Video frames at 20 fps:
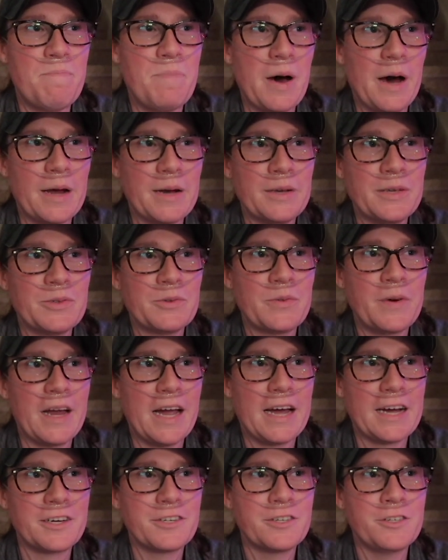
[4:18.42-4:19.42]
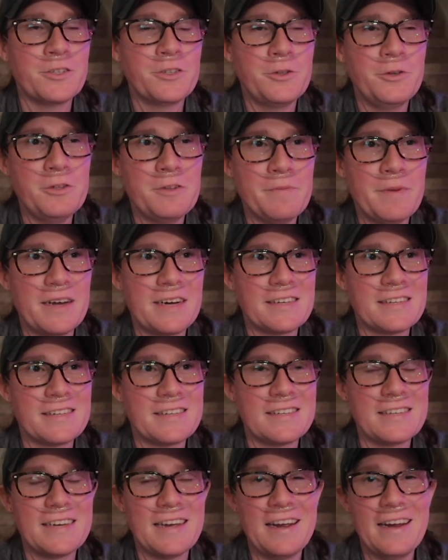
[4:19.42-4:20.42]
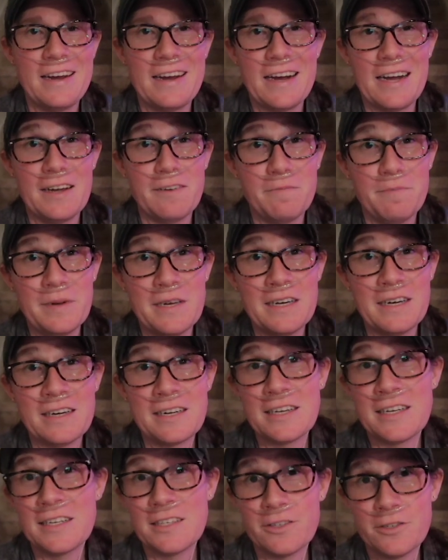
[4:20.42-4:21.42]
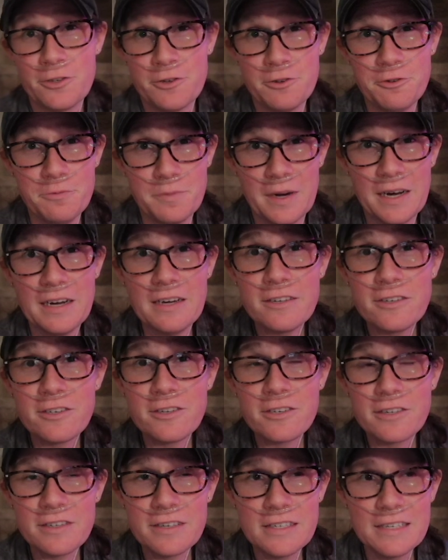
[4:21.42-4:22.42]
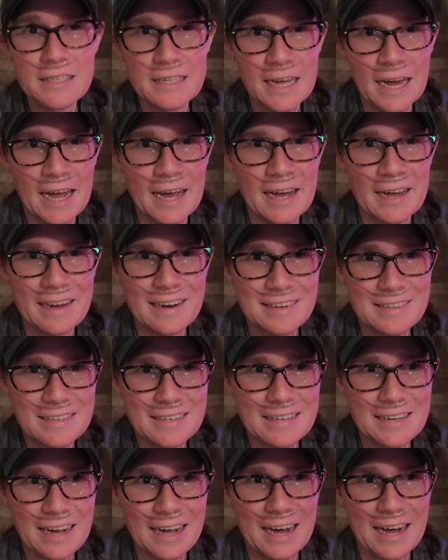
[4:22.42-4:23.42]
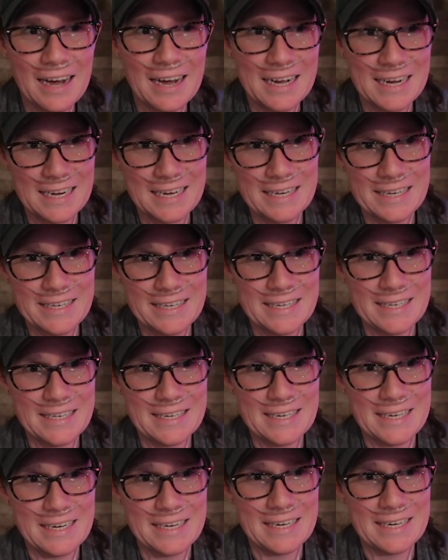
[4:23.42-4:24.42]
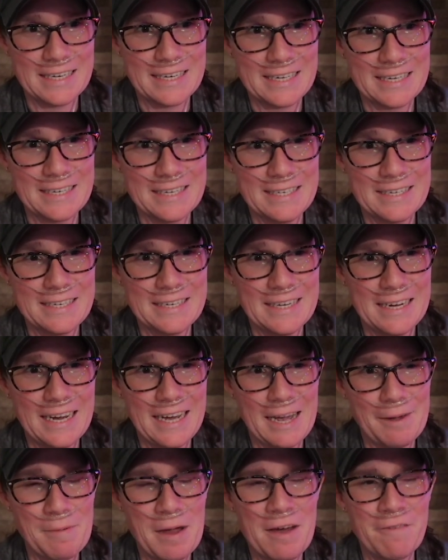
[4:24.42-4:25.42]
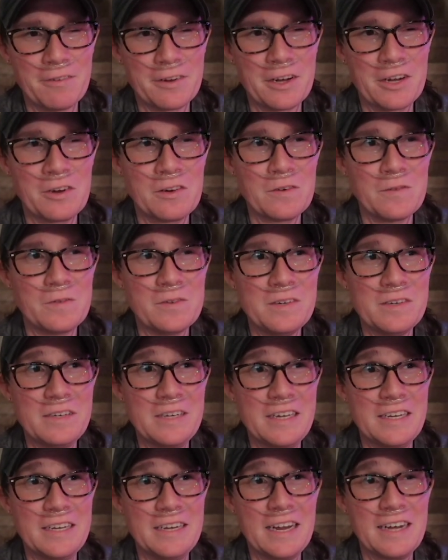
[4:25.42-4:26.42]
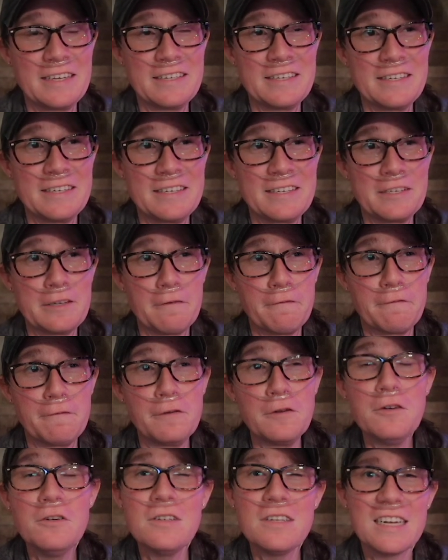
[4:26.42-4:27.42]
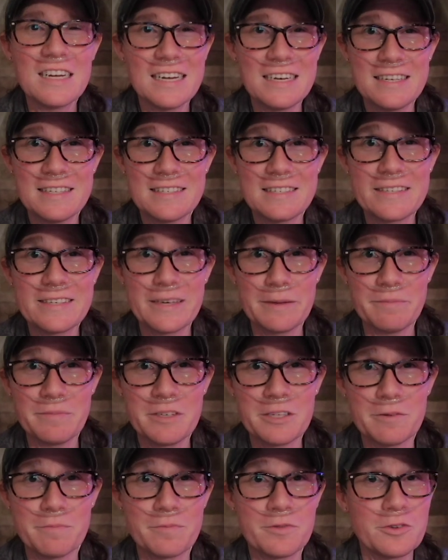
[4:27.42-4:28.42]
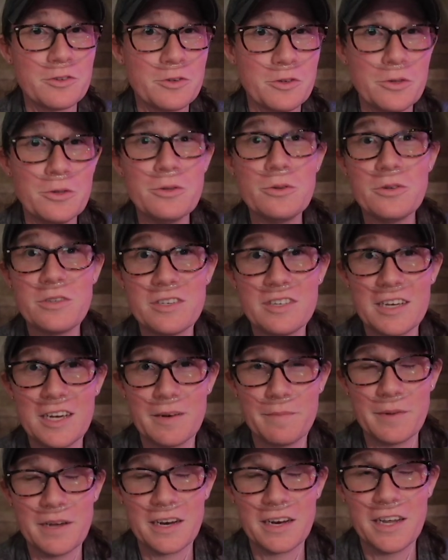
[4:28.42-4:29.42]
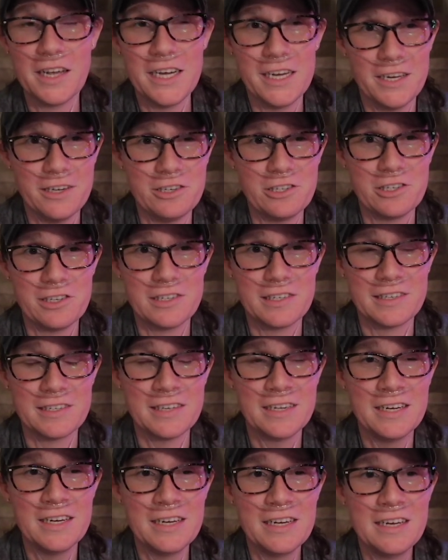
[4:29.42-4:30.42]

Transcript: body's reaction to the medicine saying I've been on it too much, that I uh, am having, in essence, flu-like symptoms to said medication,